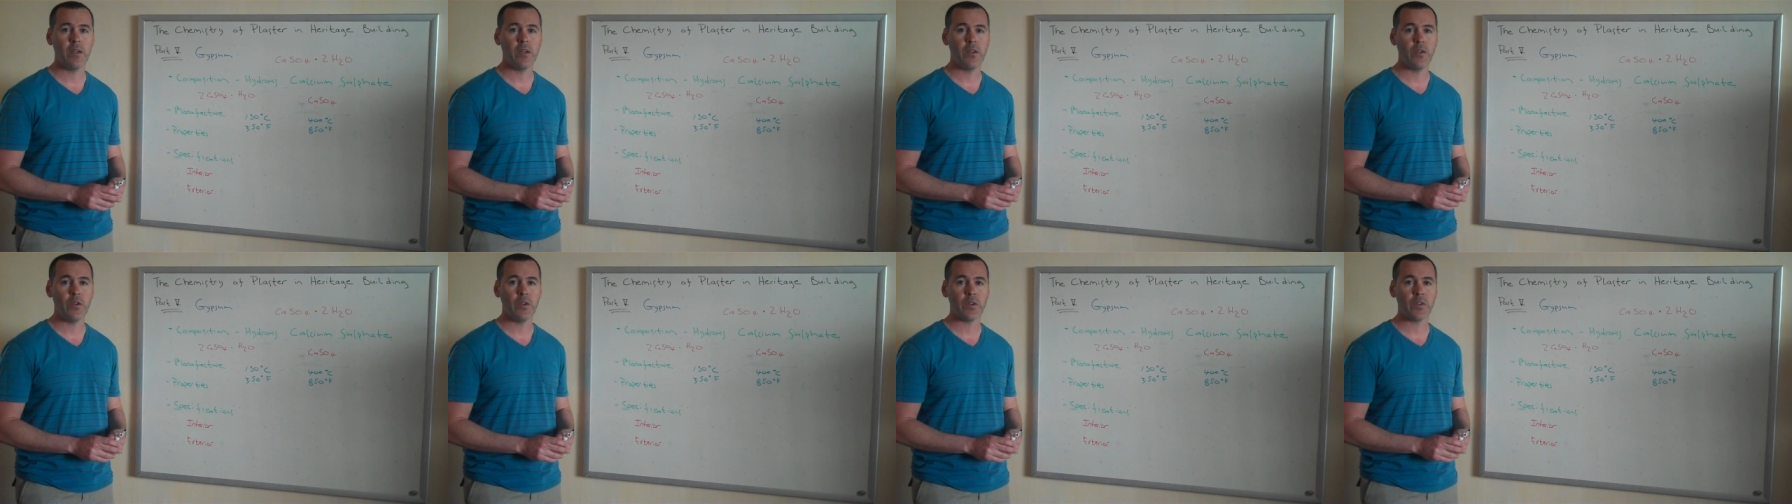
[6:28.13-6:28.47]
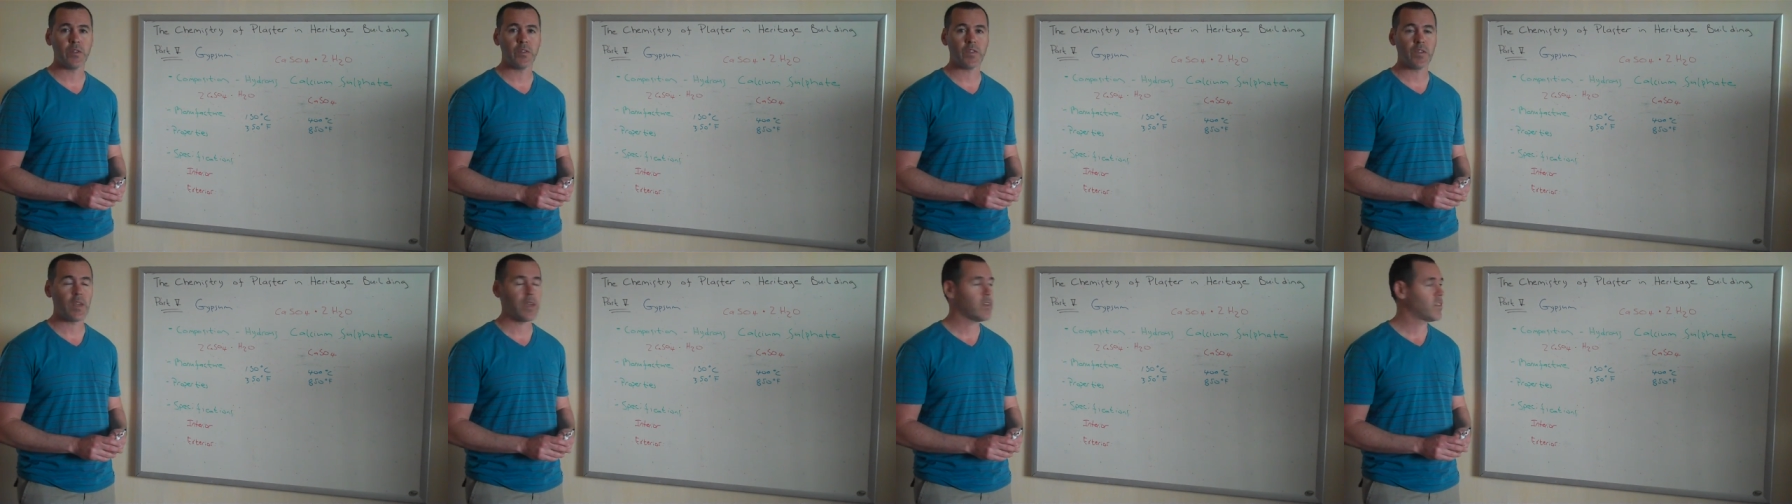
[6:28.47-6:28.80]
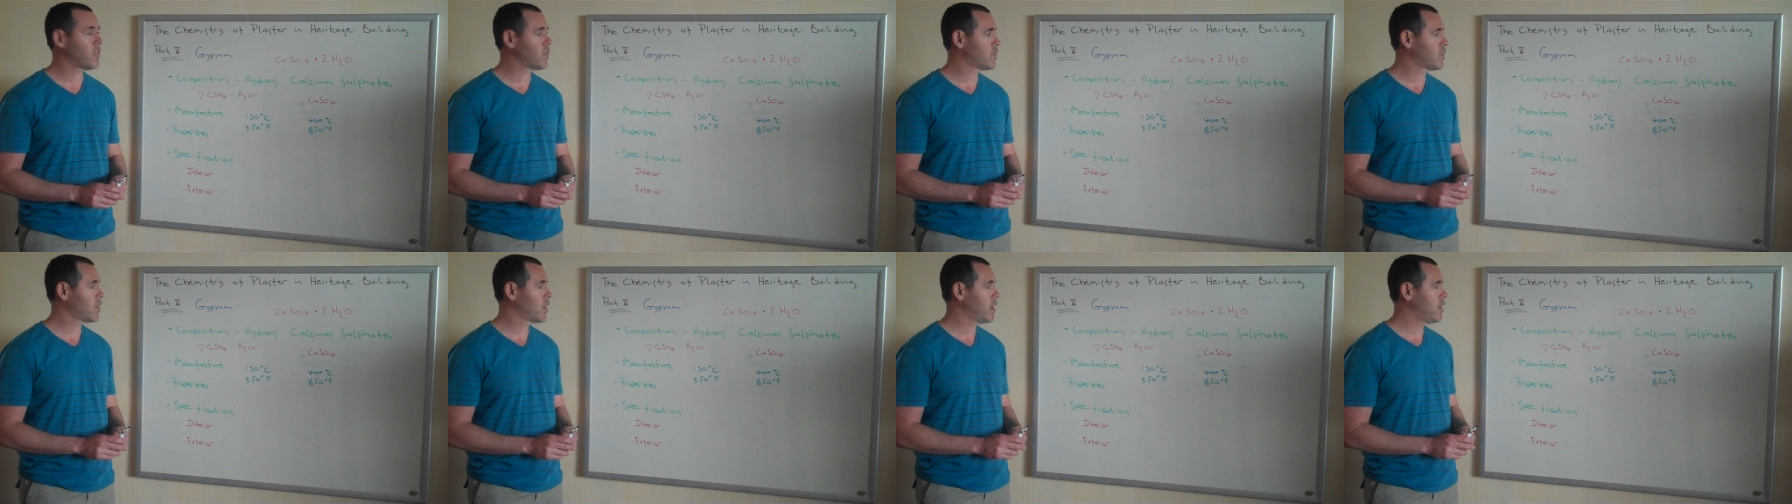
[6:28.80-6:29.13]
You could say the
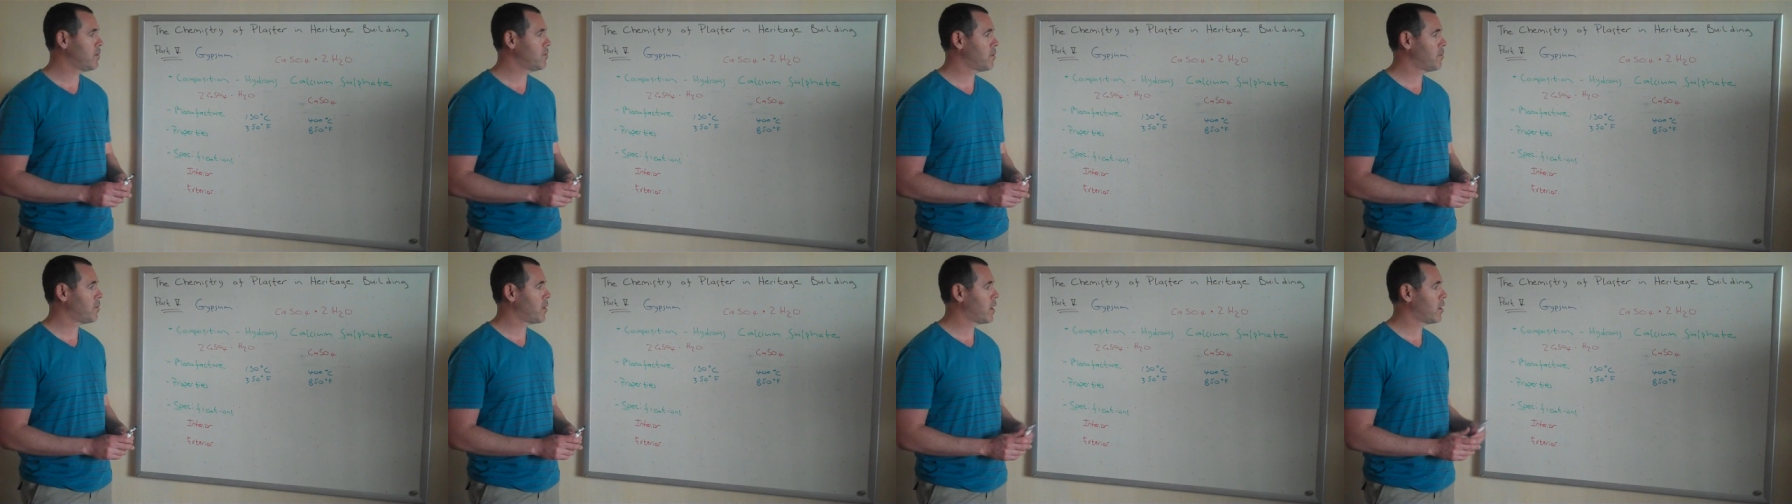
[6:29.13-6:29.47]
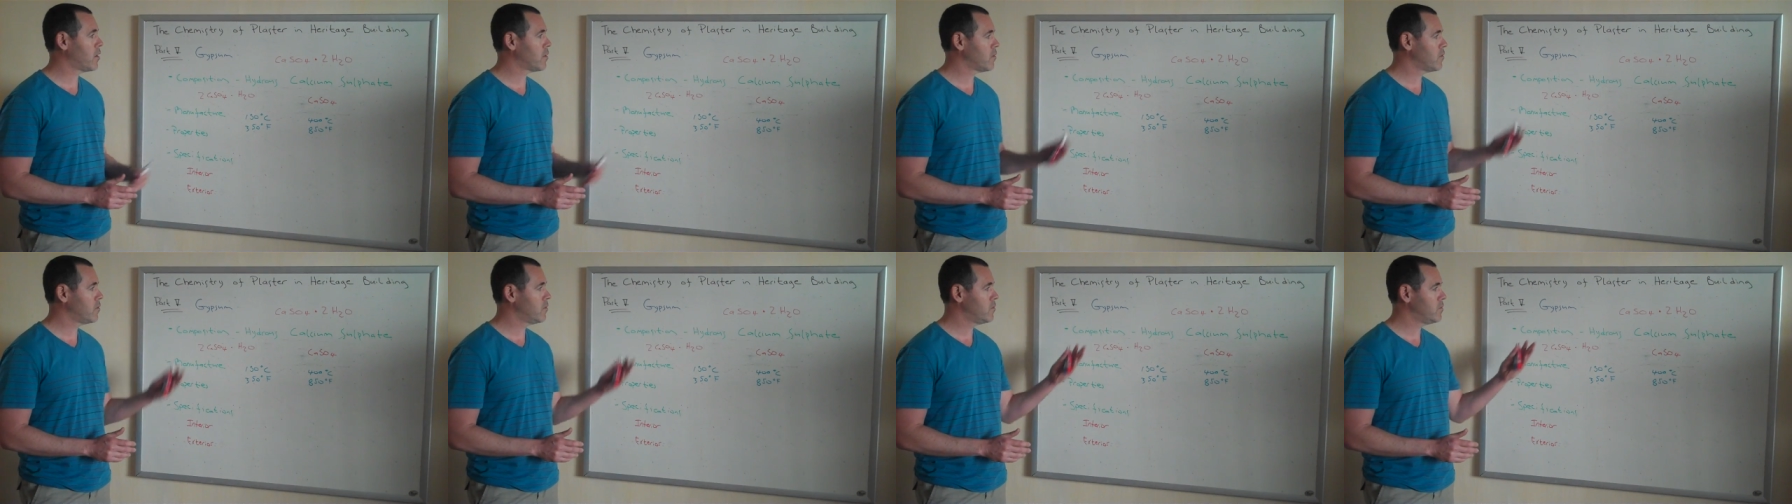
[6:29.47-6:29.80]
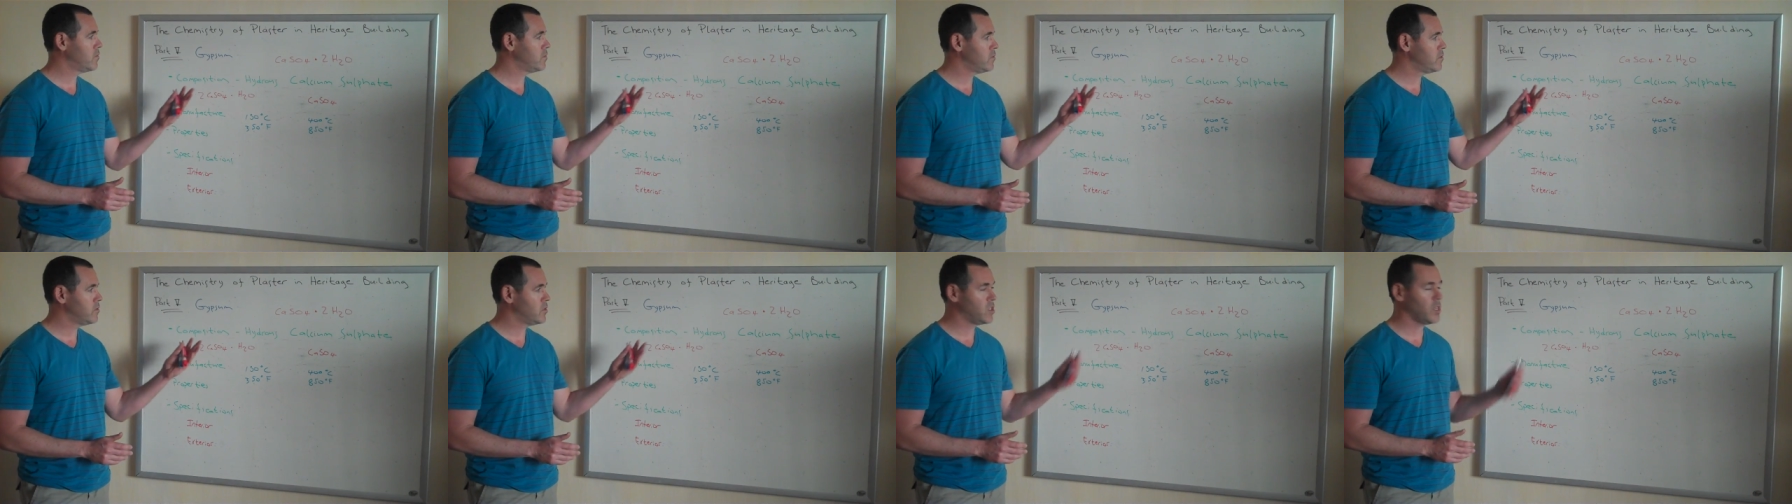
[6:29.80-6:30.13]
same about
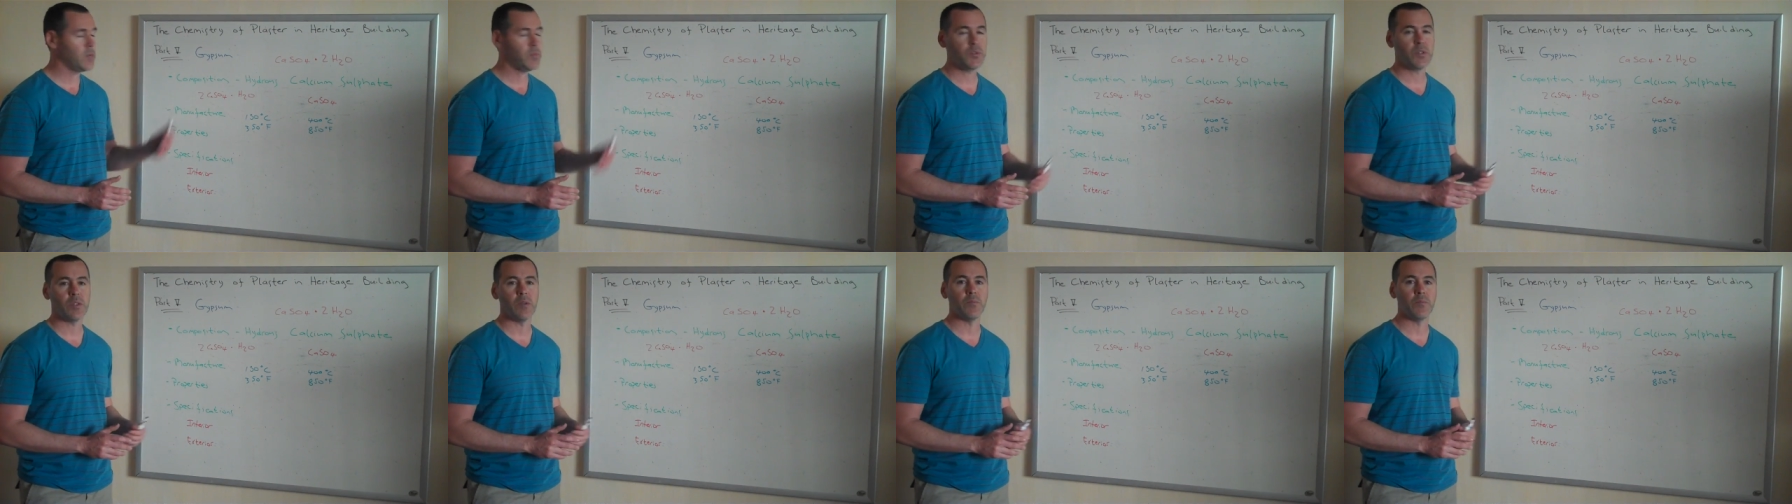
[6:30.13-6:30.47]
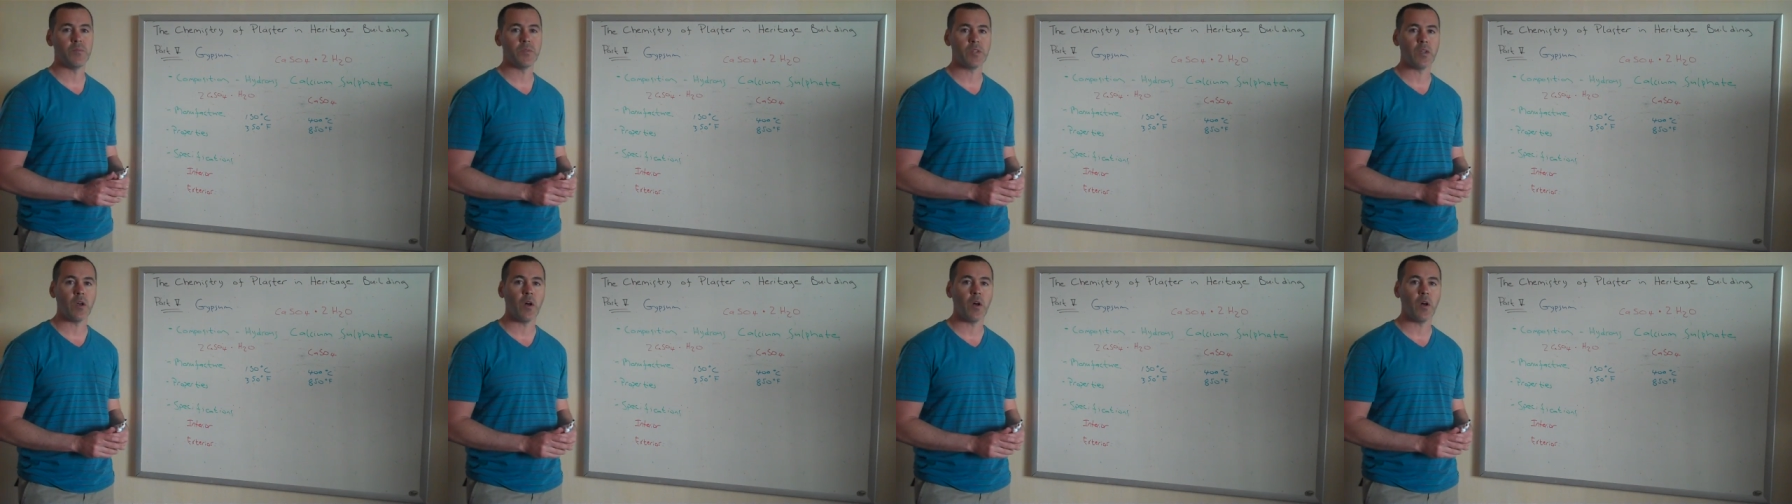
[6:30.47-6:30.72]
gypsums,